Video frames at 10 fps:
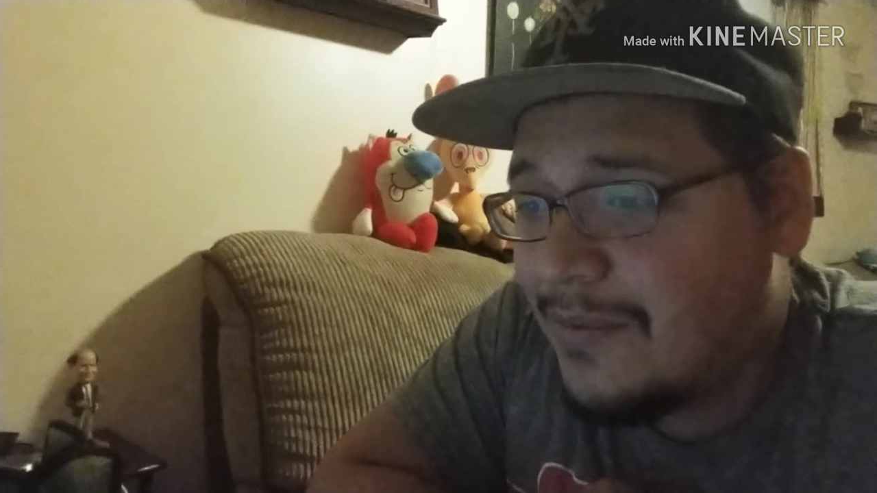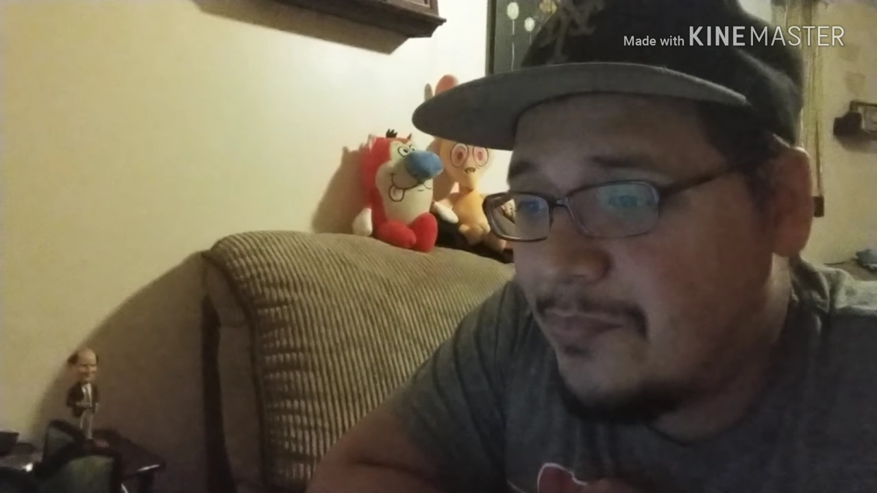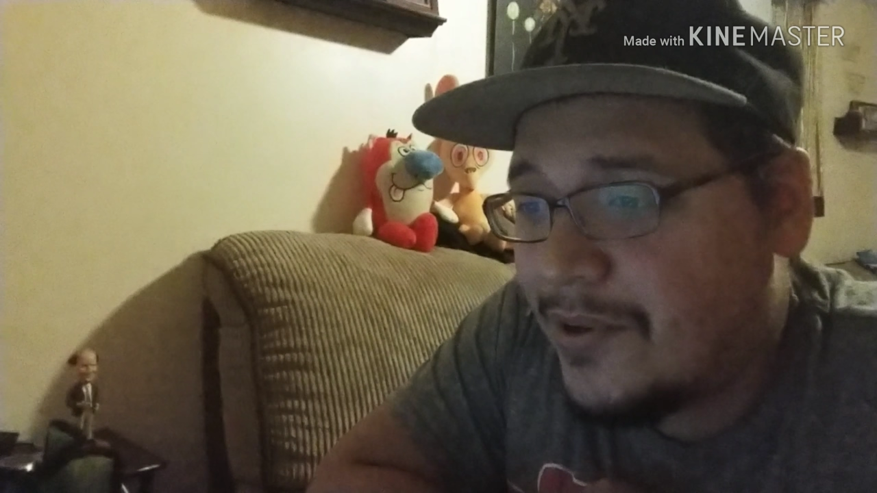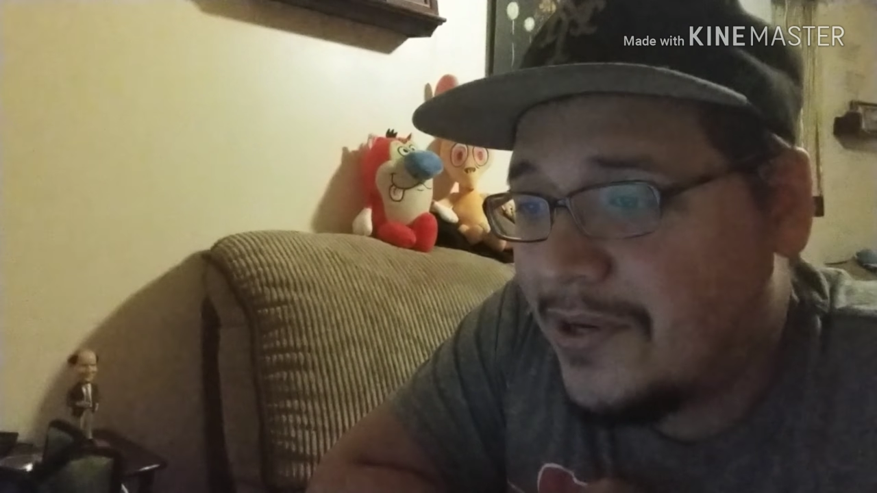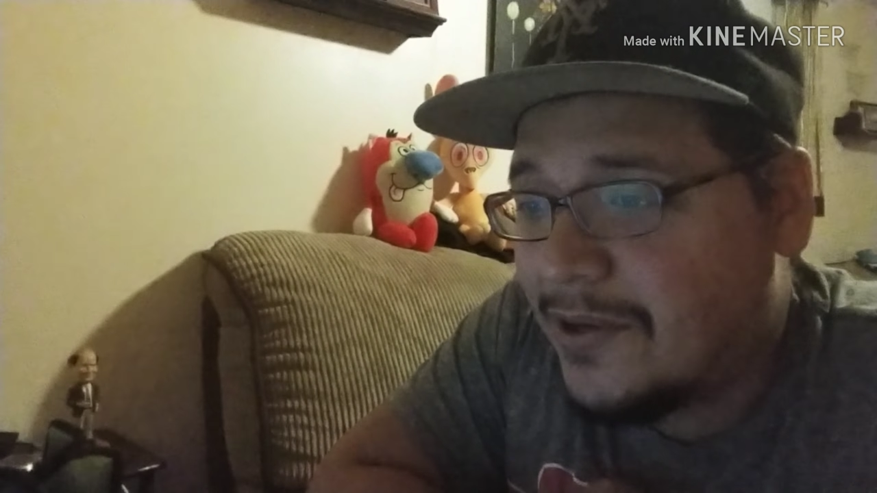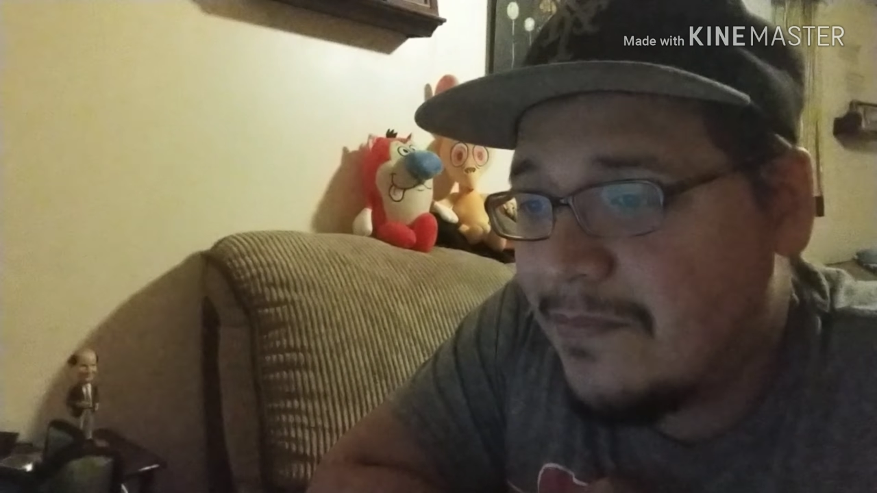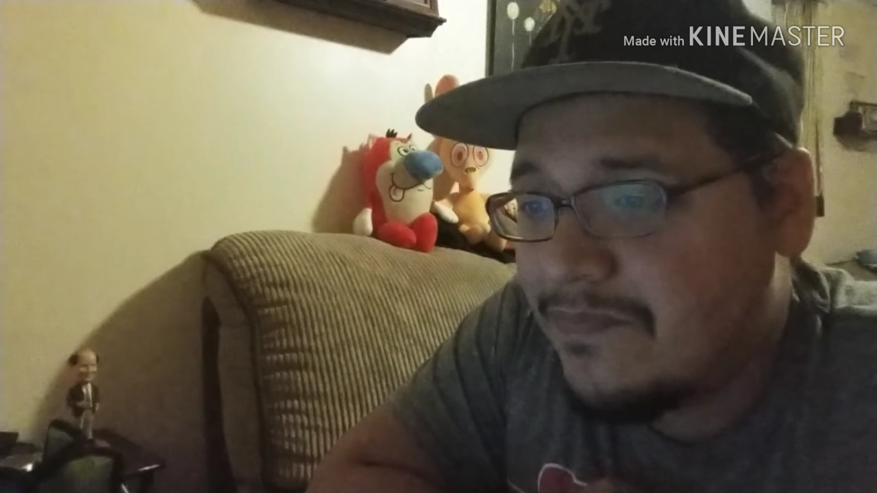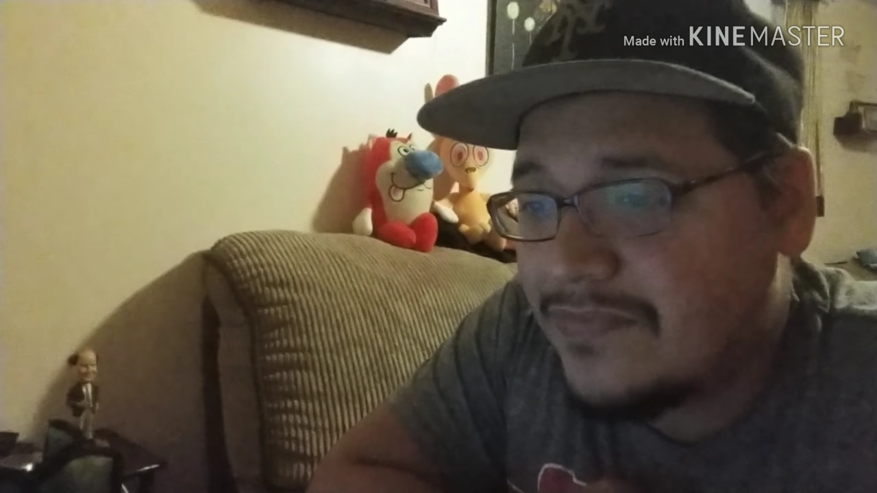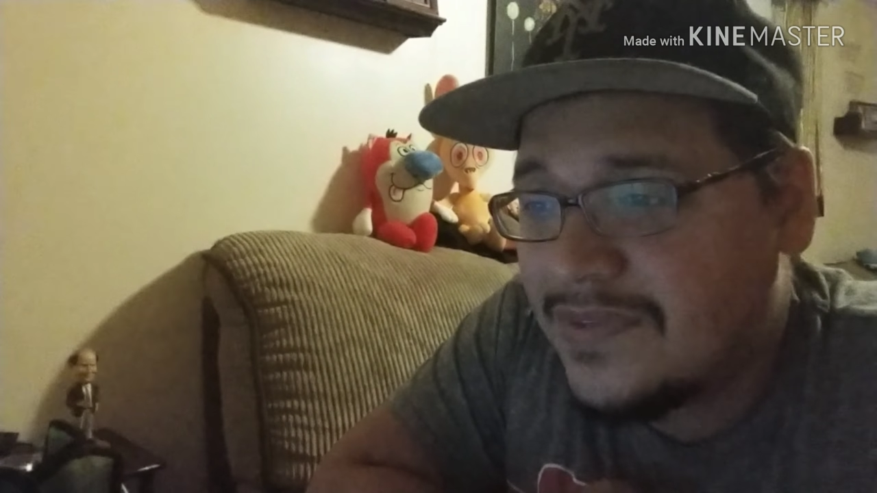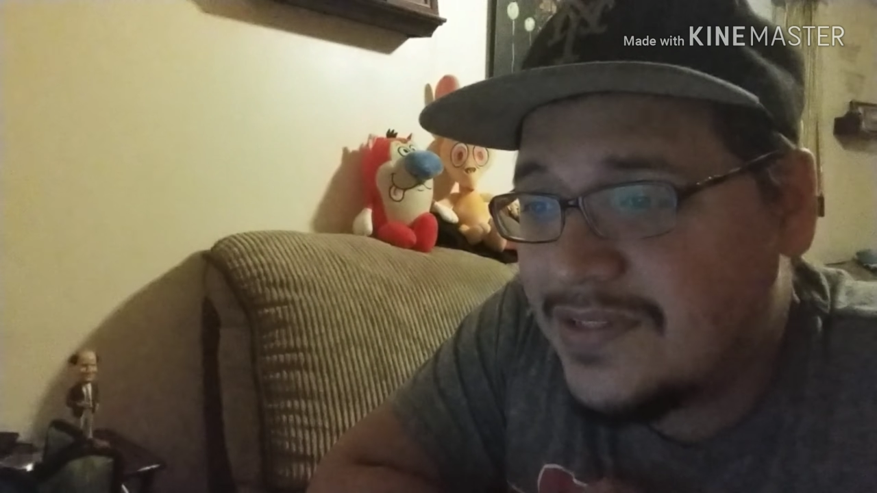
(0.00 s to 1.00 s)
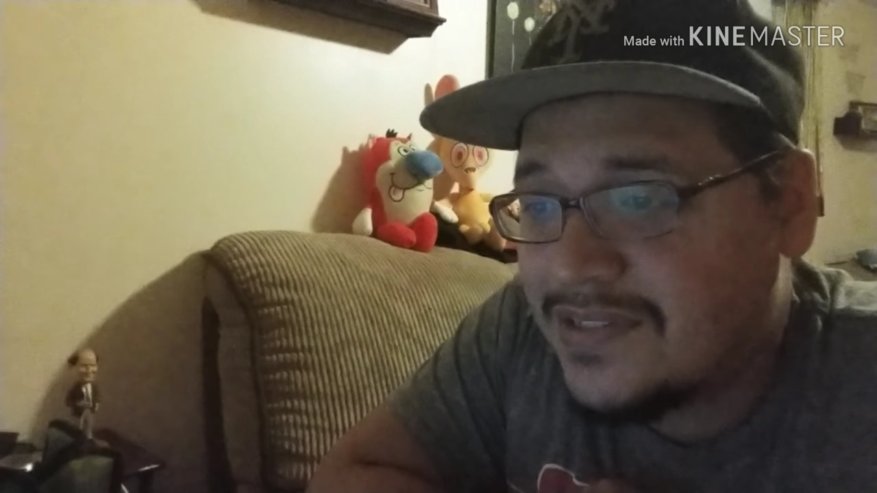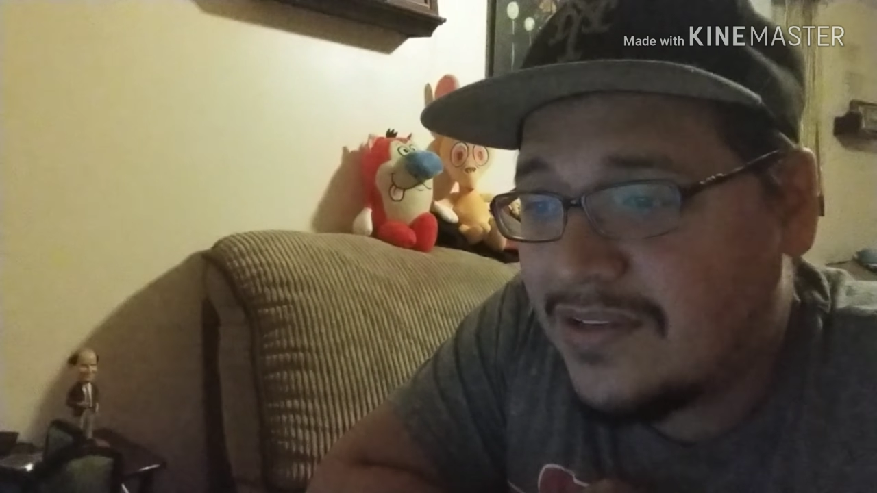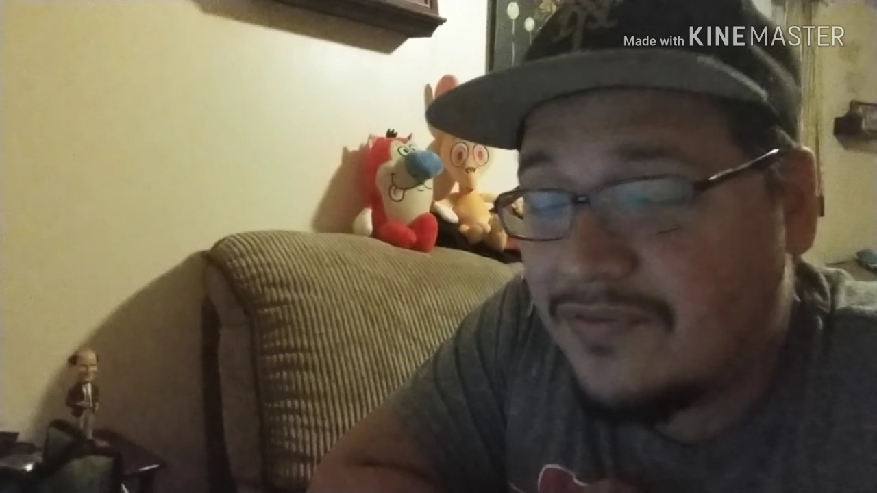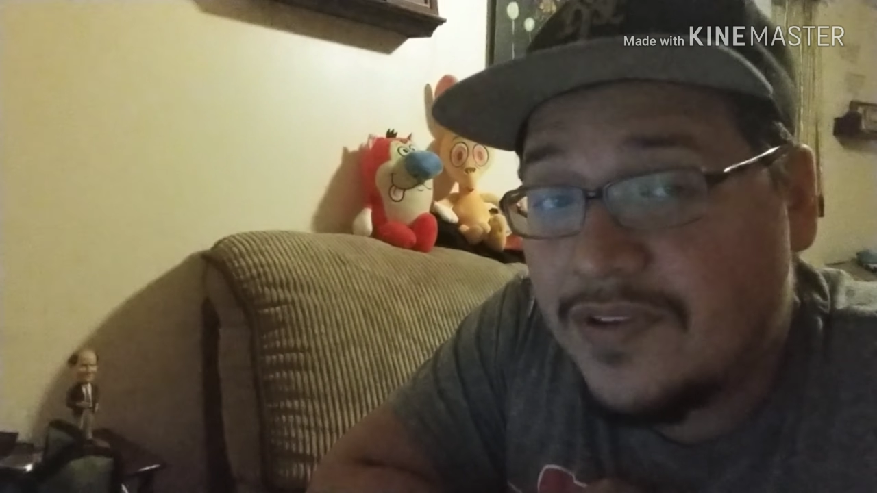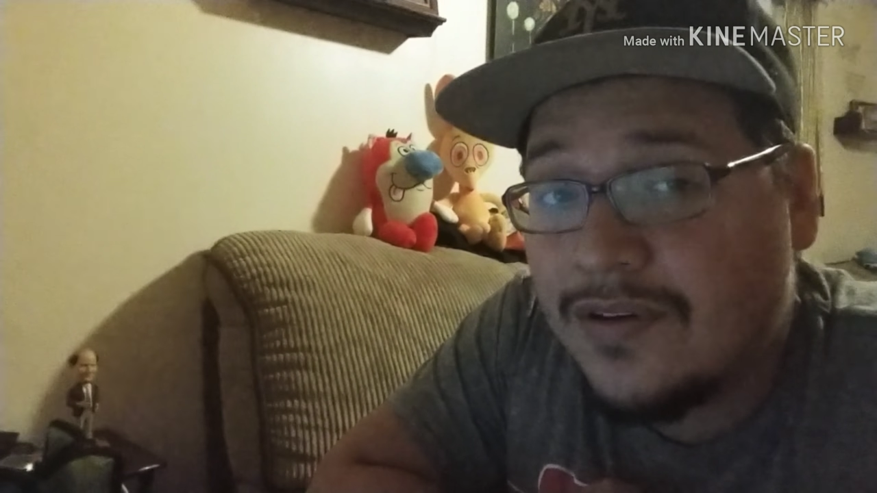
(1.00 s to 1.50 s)
but um just
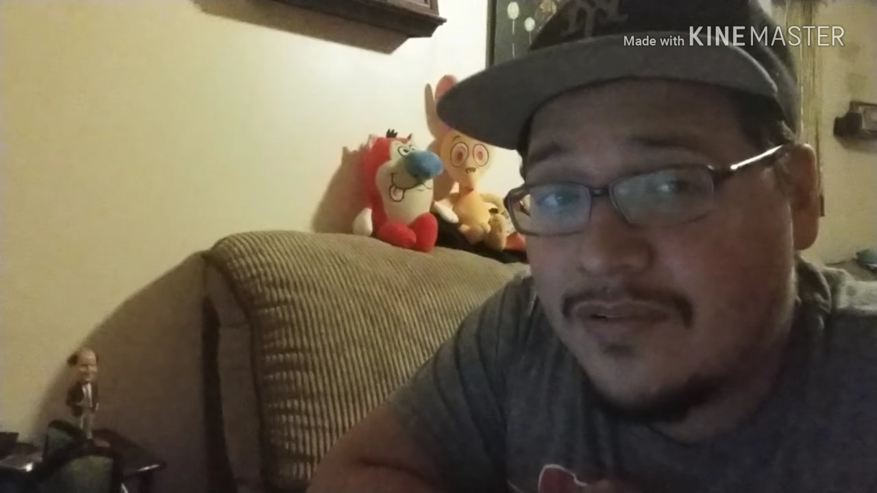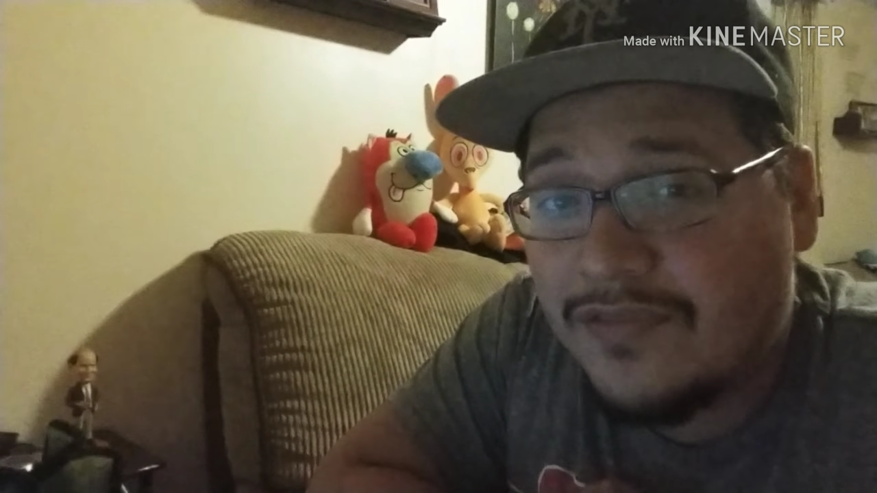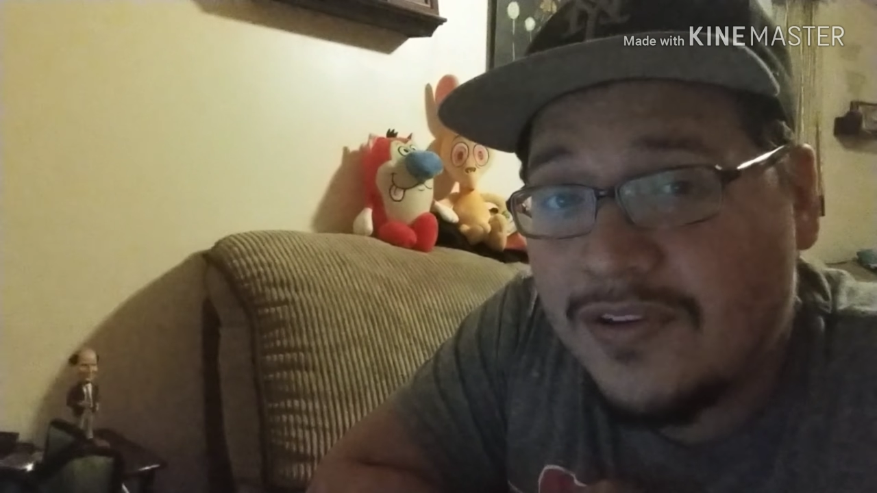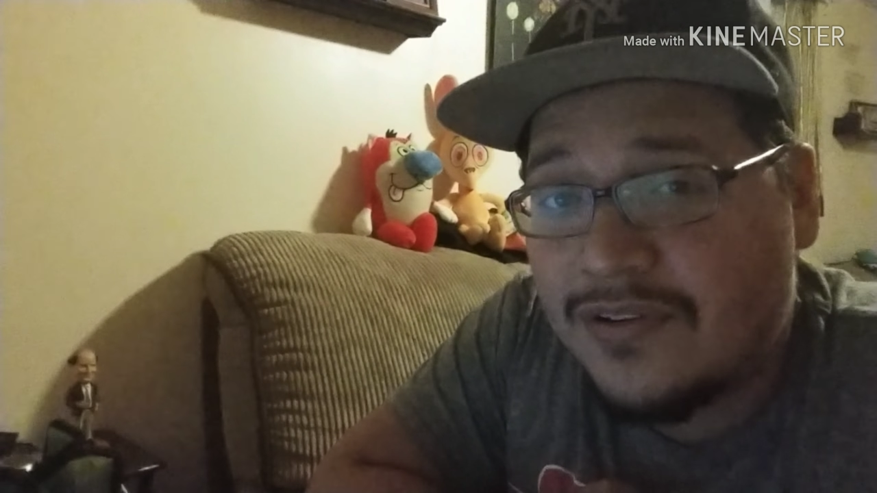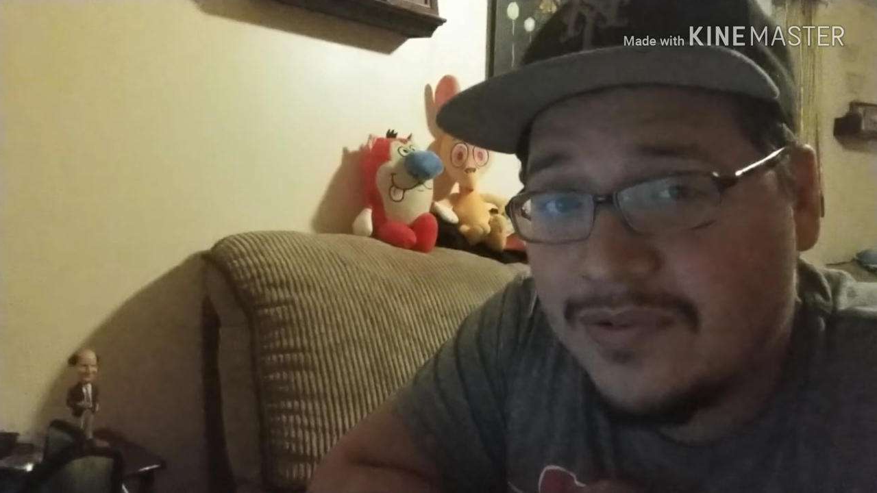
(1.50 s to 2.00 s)
like fear fear